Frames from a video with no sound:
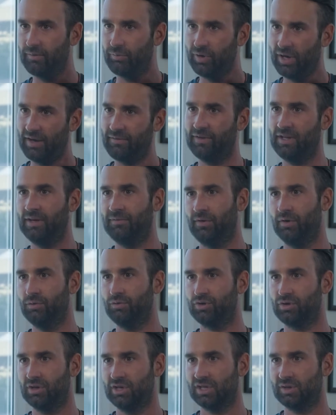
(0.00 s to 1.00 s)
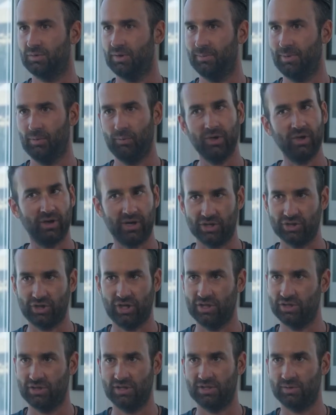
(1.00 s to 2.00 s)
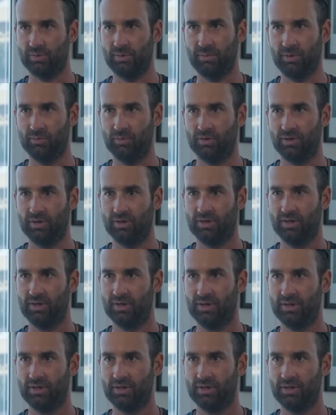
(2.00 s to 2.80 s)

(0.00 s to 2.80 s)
we have an evolution in swimming. We're gonna change the swimming world.